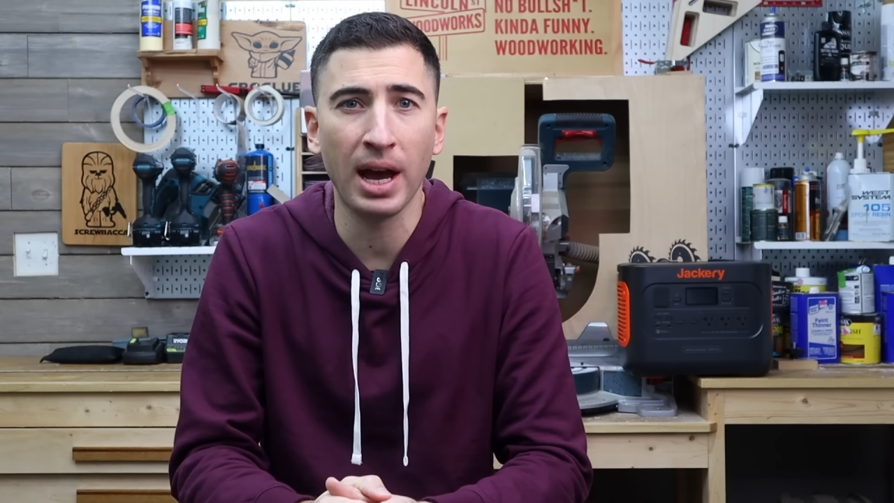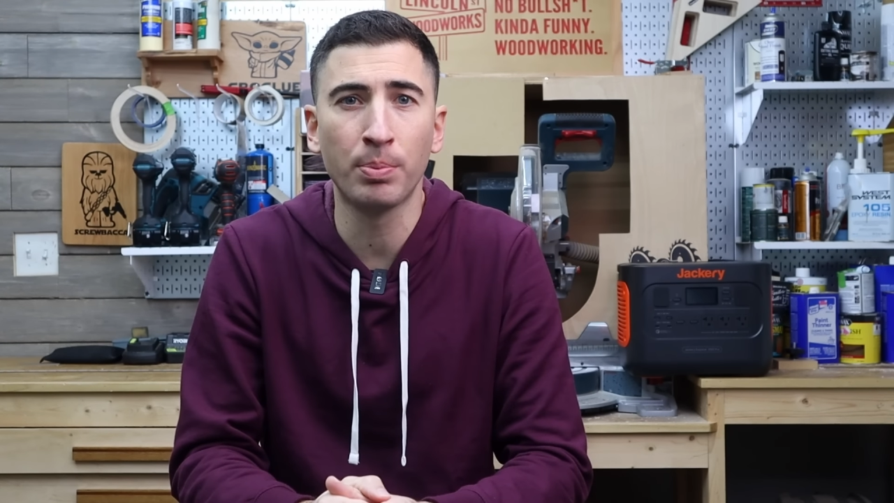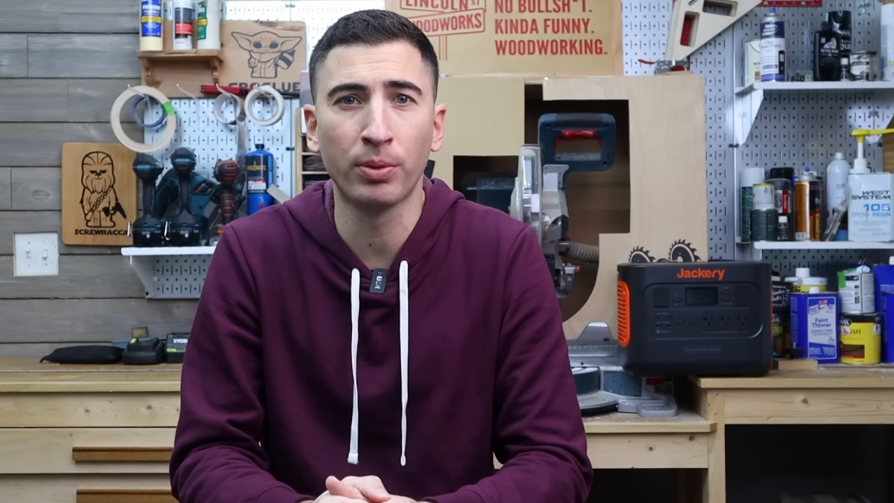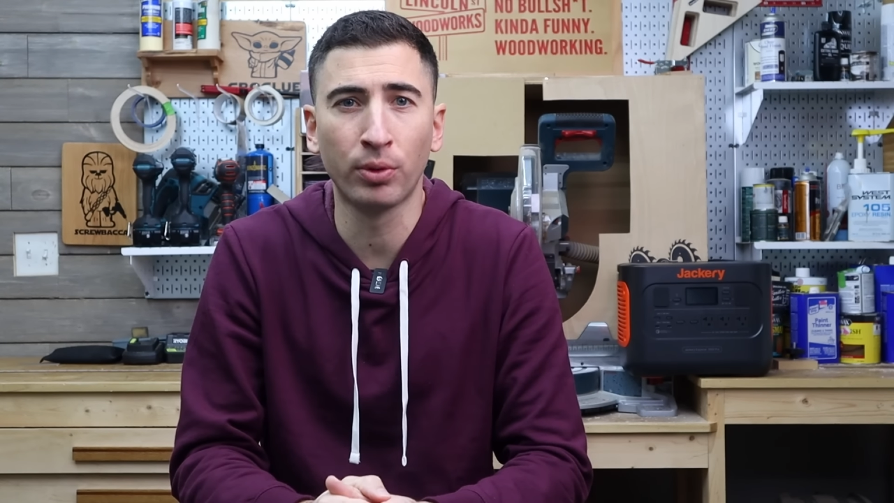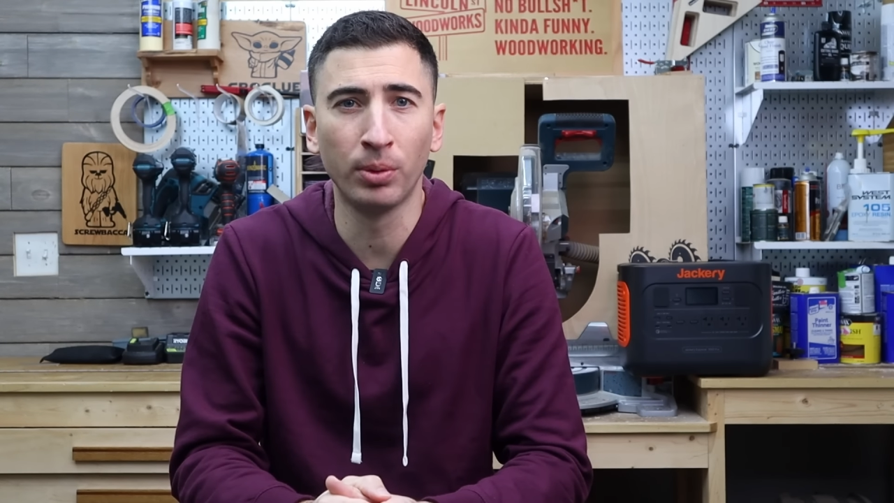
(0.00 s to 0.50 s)

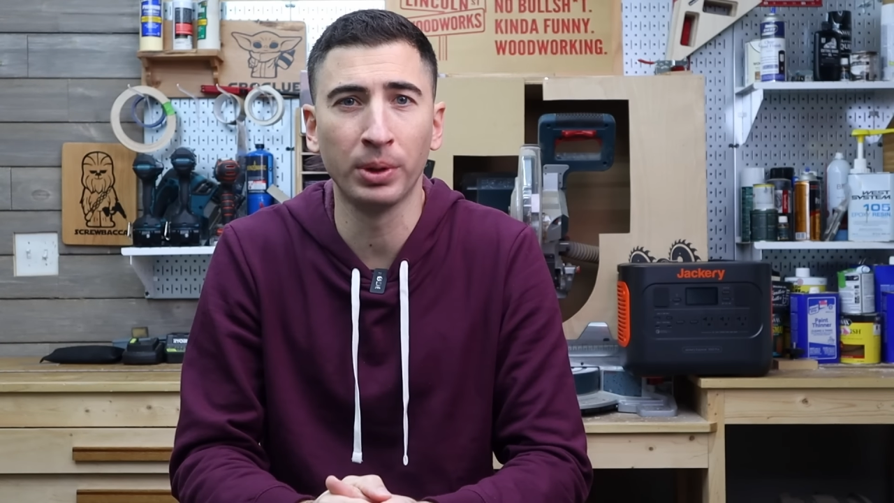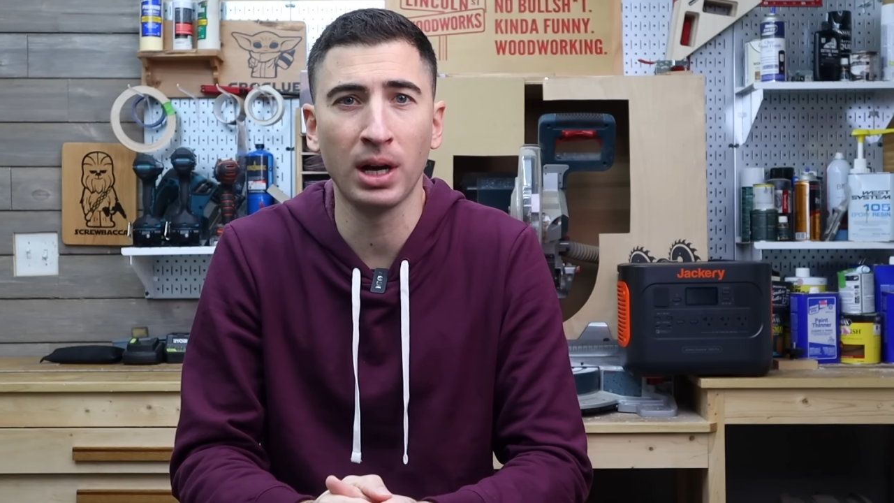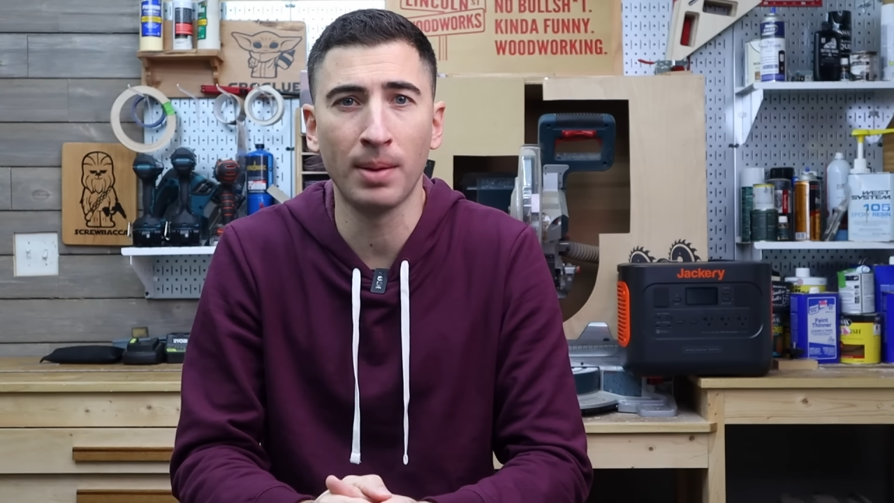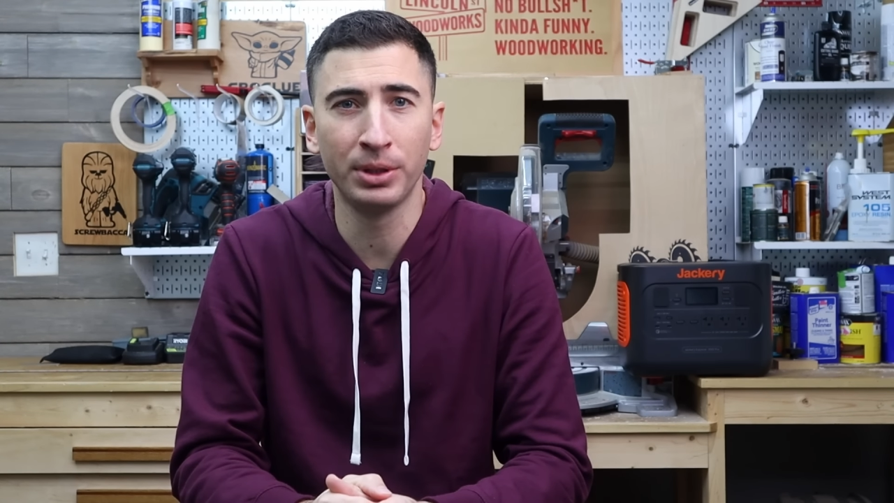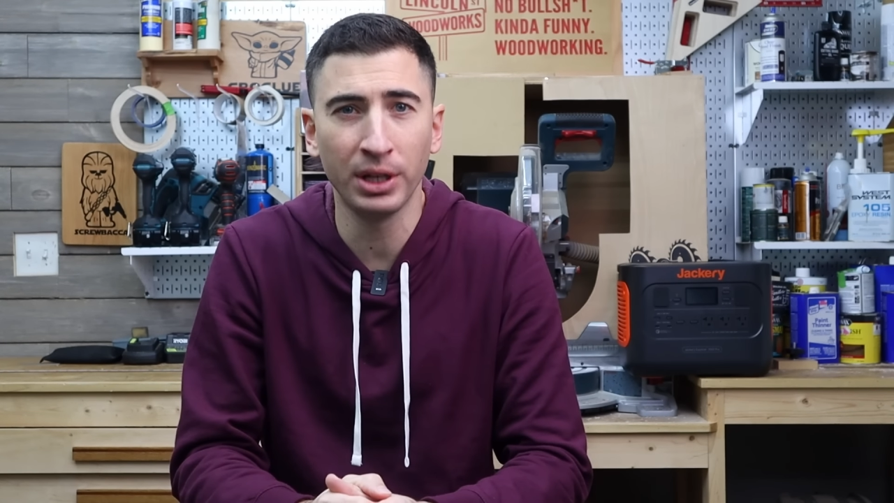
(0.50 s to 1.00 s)
outperform the
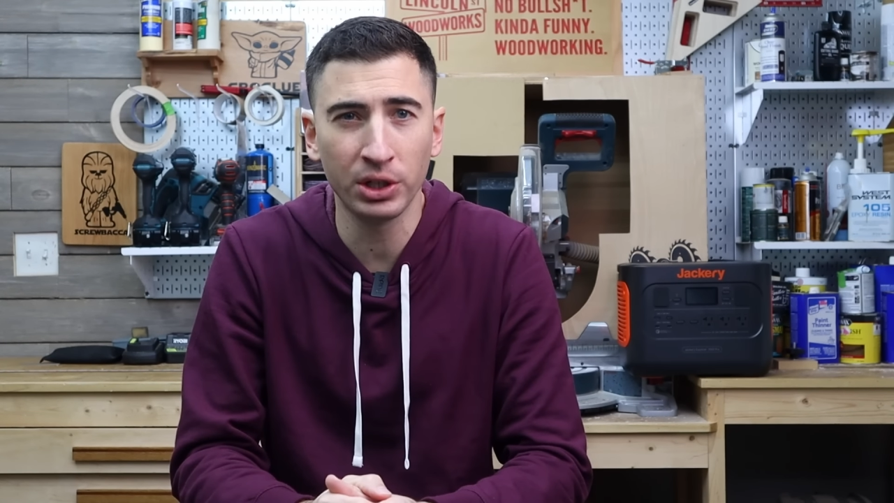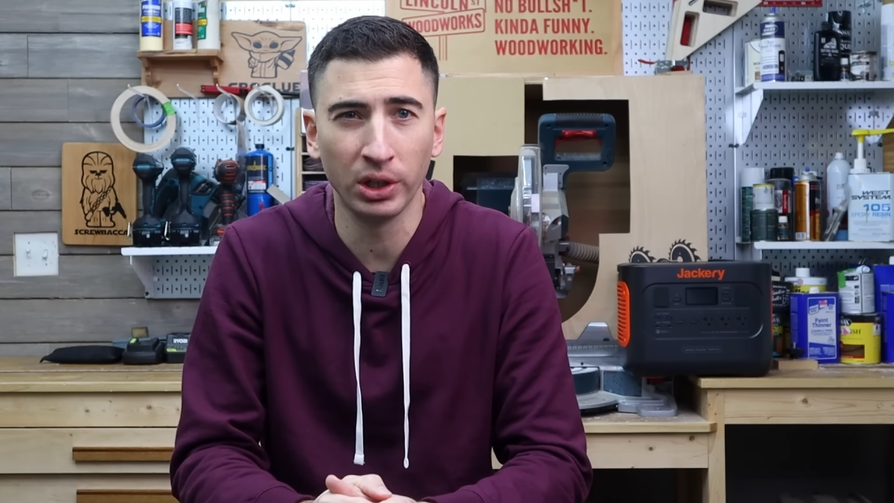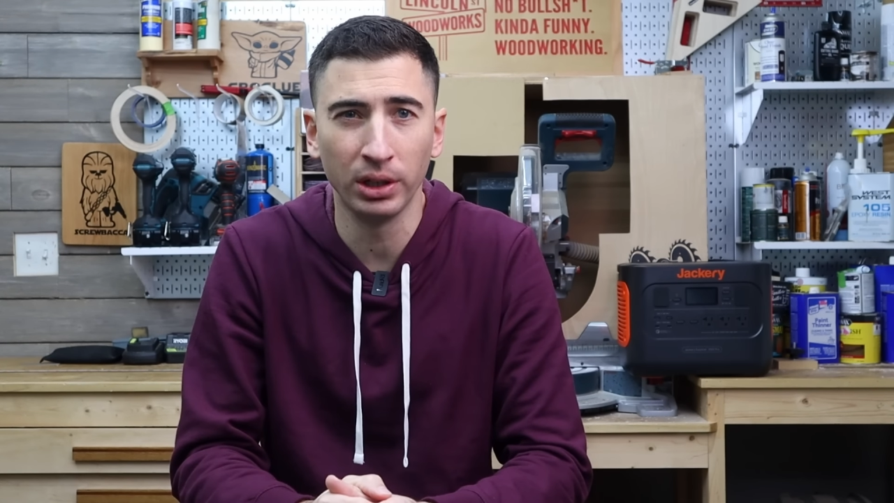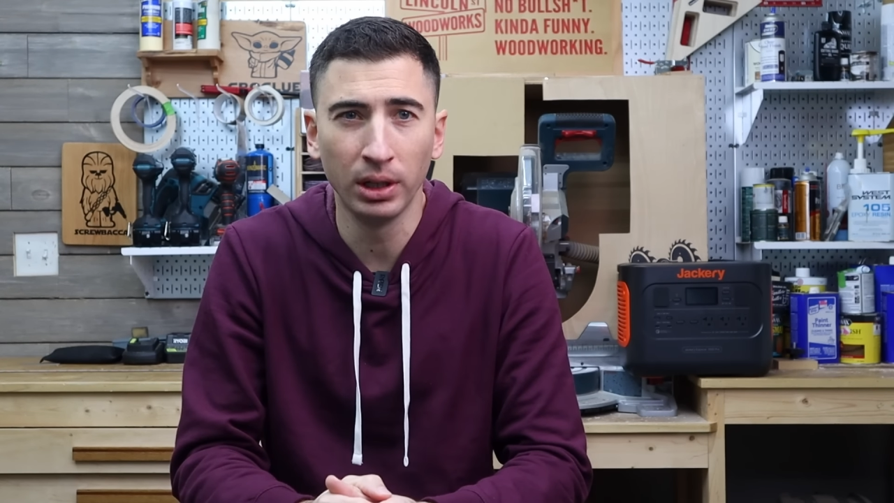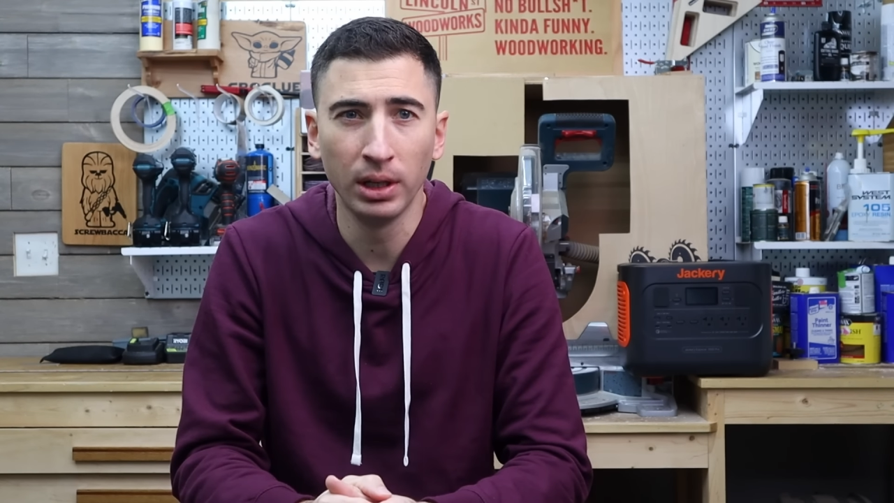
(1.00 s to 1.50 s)

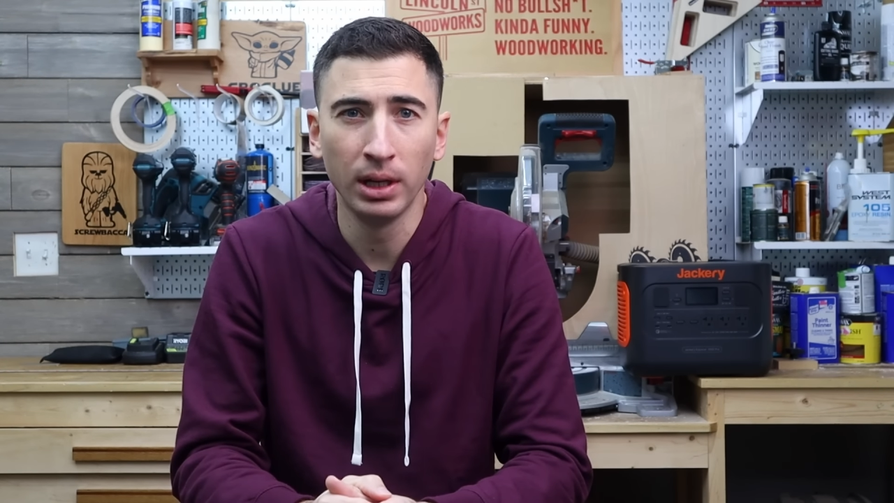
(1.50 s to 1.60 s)
competition.